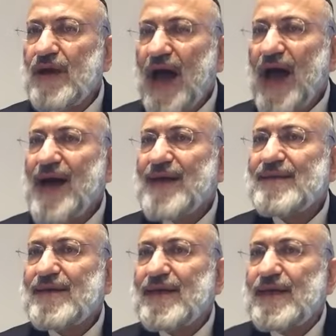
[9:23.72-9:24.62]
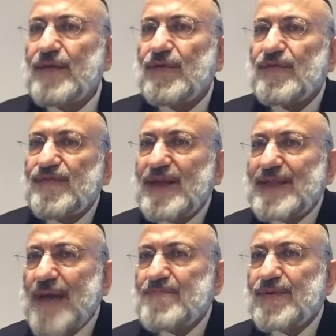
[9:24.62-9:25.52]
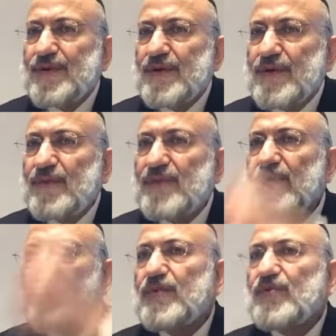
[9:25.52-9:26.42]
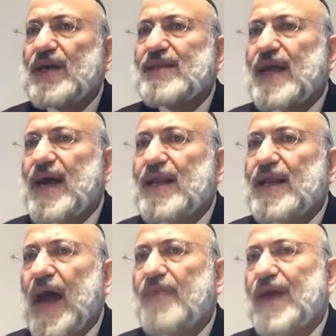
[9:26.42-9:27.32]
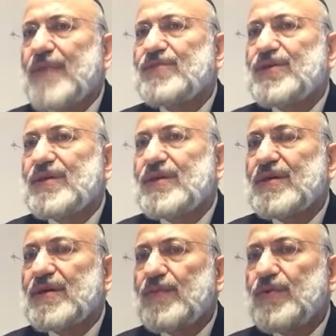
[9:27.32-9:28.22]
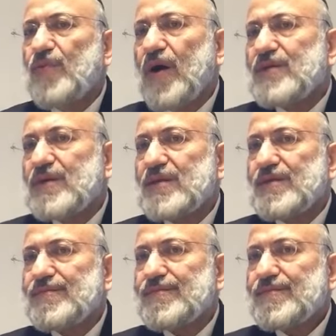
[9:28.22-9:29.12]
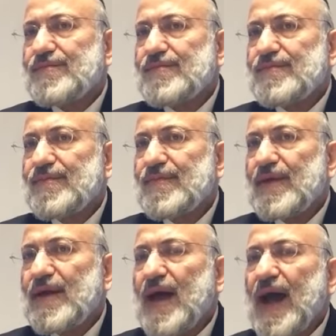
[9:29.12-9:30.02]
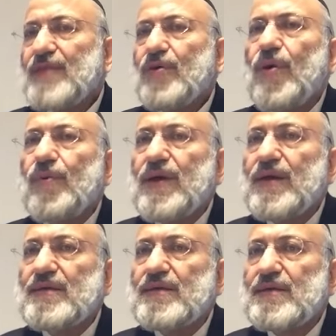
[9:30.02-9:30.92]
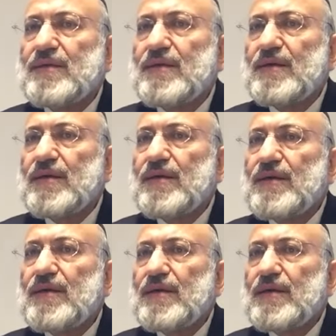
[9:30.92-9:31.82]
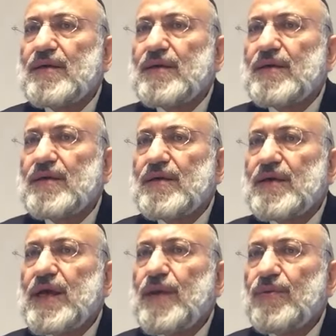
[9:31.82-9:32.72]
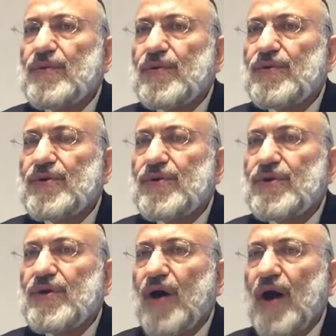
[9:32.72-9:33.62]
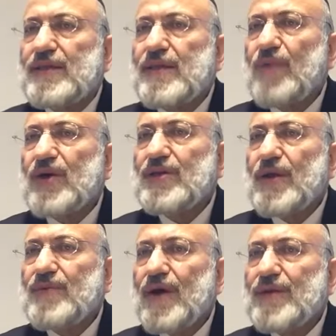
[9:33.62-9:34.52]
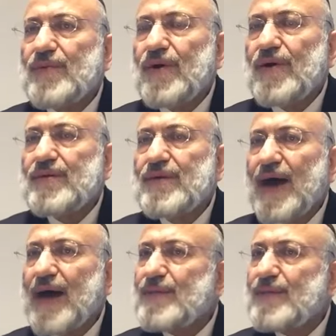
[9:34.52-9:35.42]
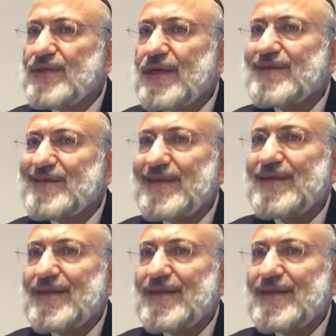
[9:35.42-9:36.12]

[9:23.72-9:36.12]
And he would fill it up, but when you get there, half empty, with water in it. And always, he would look on the bucket of the other one and say, see,